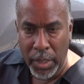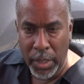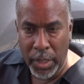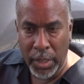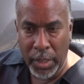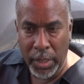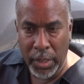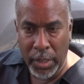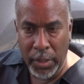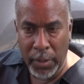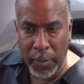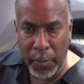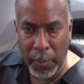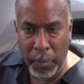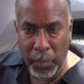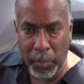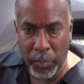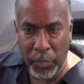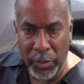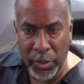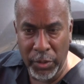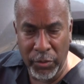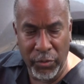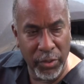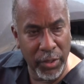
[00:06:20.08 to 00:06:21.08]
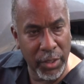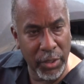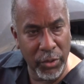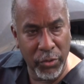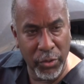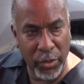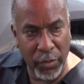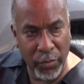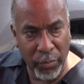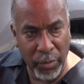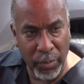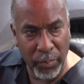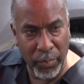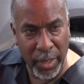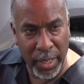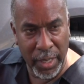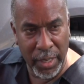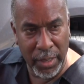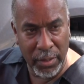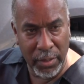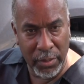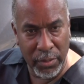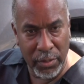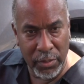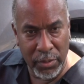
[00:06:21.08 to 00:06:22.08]
the city should have
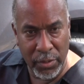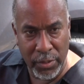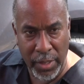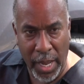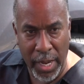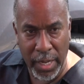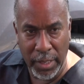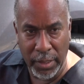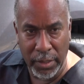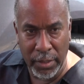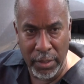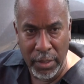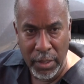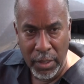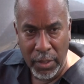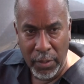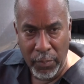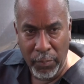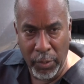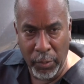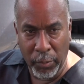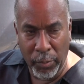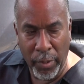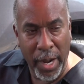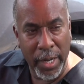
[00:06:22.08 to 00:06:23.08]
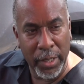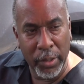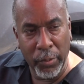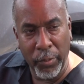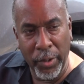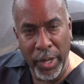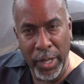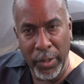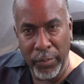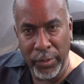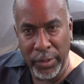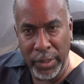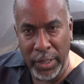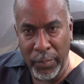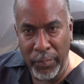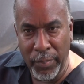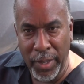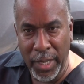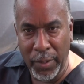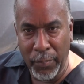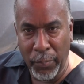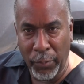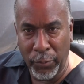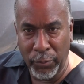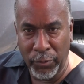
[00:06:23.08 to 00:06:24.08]
remained silent. But right away, when they
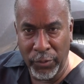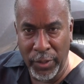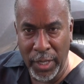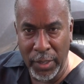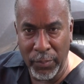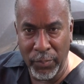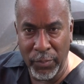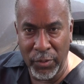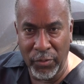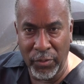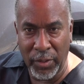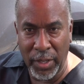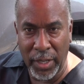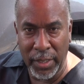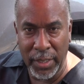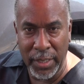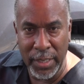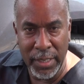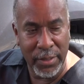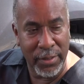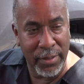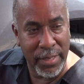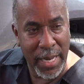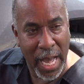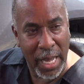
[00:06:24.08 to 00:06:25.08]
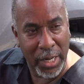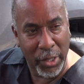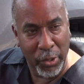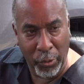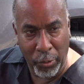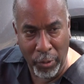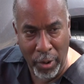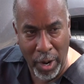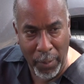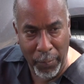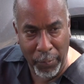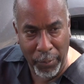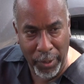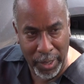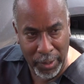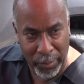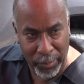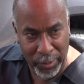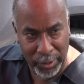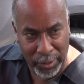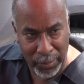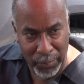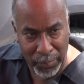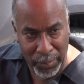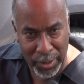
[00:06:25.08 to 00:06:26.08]
make statements that he's not cooperating
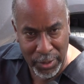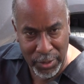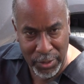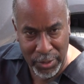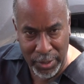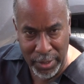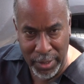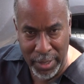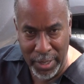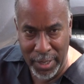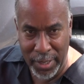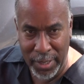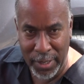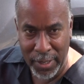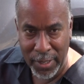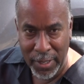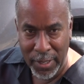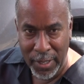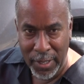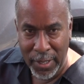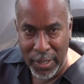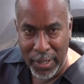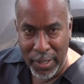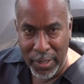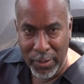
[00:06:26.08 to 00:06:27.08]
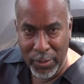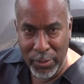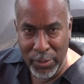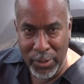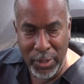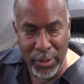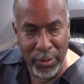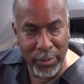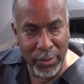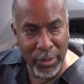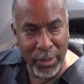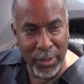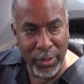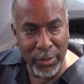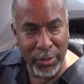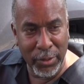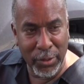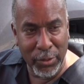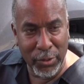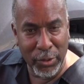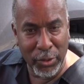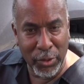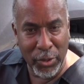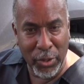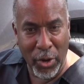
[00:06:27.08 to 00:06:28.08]
with the BCA,
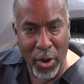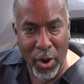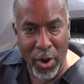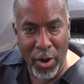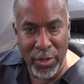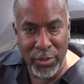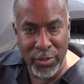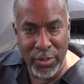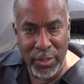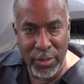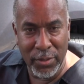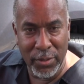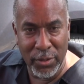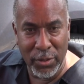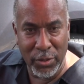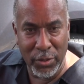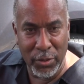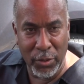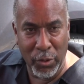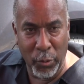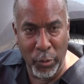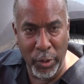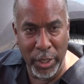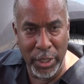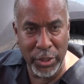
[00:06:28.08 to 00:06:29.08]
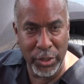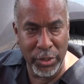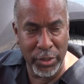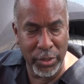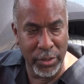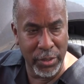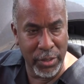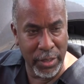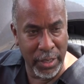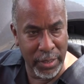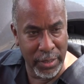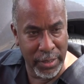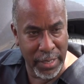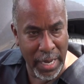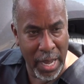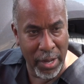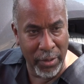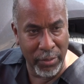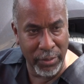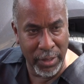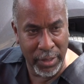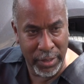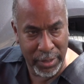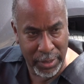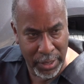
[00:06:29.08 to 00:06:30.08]
they're causing questions and
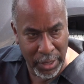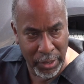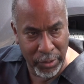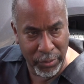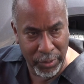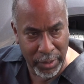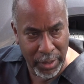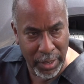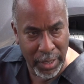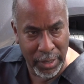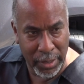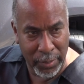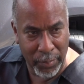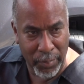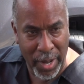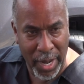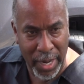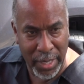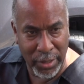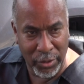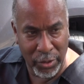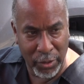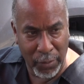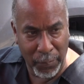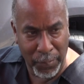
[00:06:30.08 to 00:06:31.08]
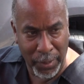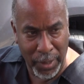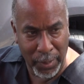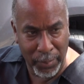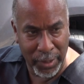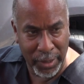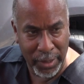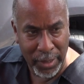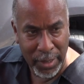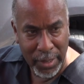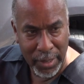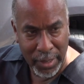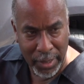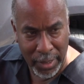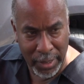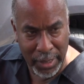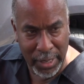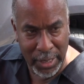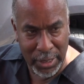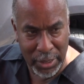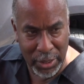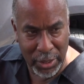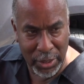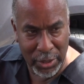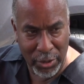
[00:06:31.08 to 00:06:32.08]
doubt and guilt in the minds of the public
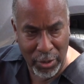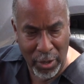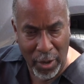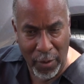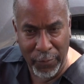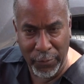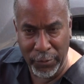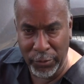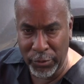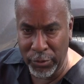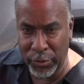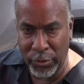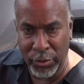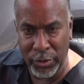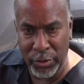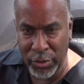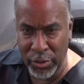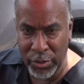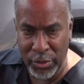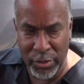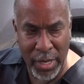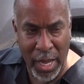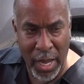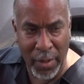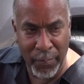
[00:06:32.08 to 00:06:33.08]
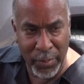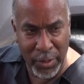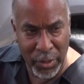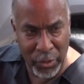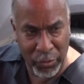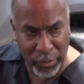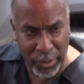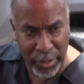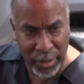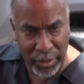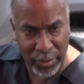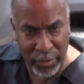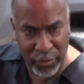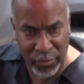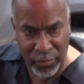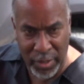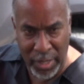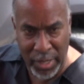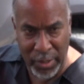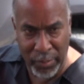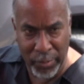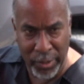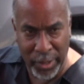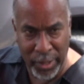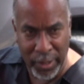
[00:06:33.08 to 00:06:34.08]
against this officer. This is not being treated the
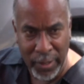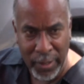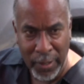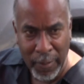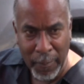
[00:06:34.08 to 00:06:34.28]
same way.